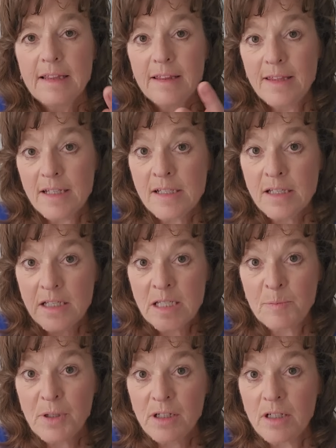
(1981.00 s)
this is
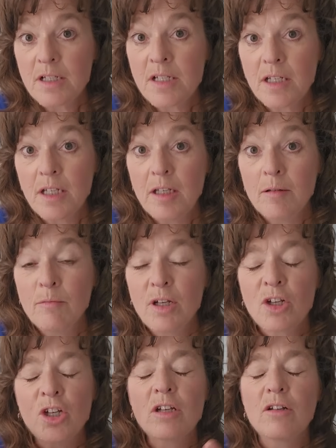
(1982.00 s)
Spirit
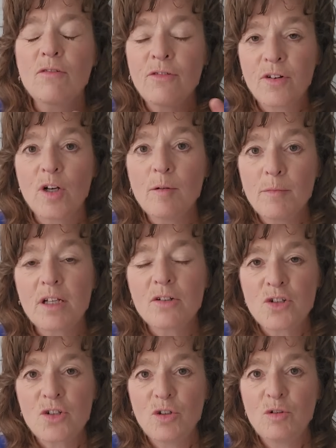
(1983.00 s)
Team confirming
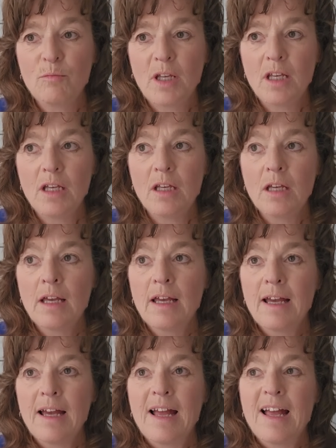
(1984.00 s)
to me
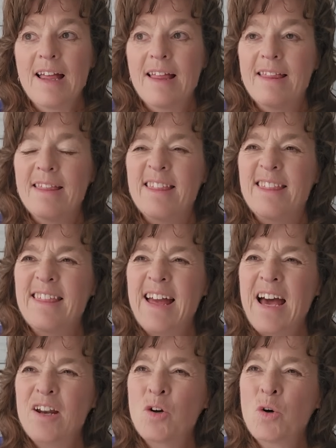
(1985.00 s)

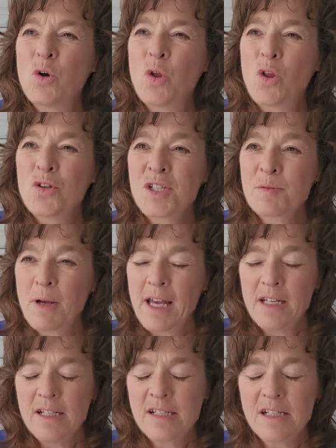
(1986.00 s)
that whole
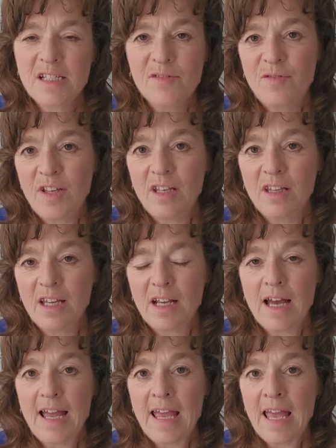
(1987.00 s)
spidey sense feeling
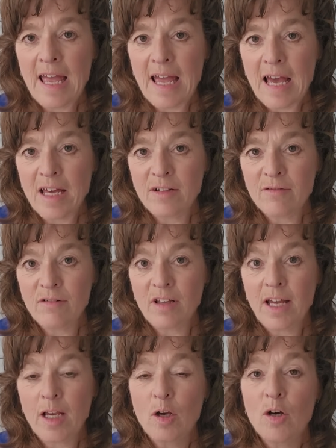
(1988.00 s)
I had of
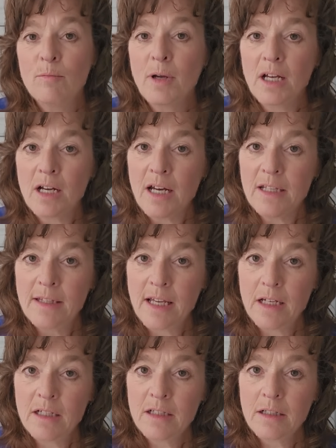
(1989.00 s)
like, oh my God,
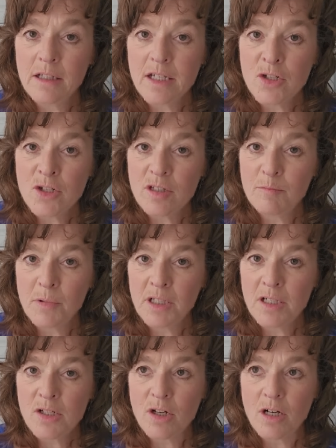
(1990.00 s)
they unleashed the
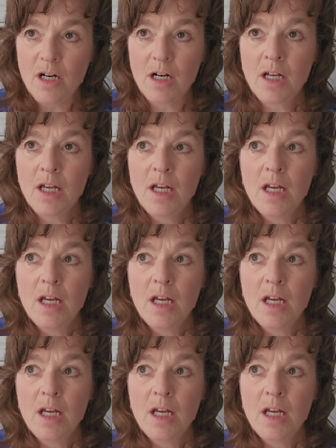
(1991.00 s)
Minotaur.